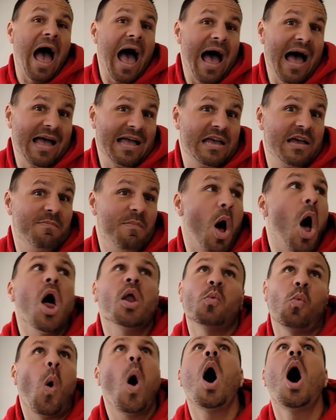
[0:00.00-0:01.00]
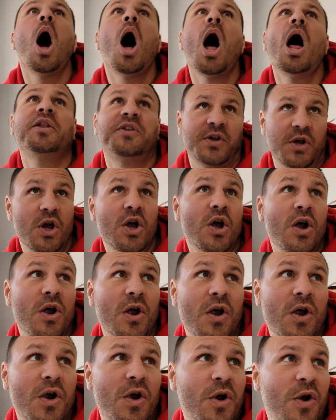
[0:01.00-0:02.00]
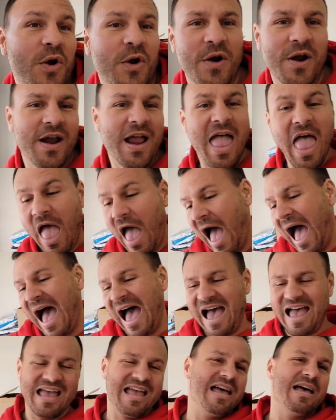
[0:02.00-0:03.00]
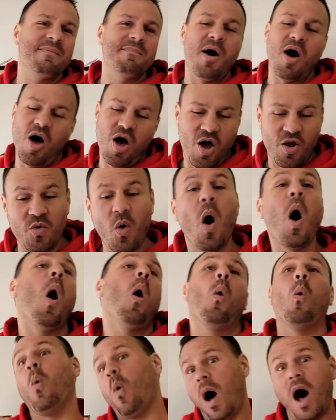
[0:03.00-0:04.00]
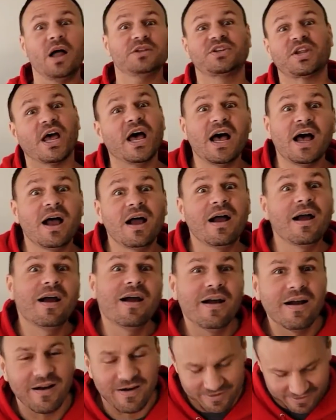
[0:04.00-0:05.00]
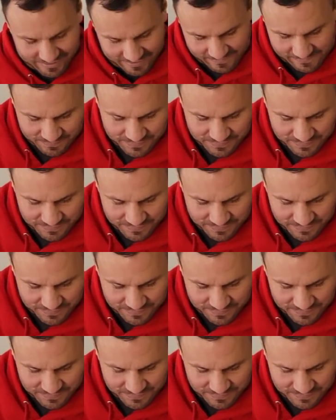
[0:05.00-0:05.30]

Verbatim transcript: I am on water. I am on water.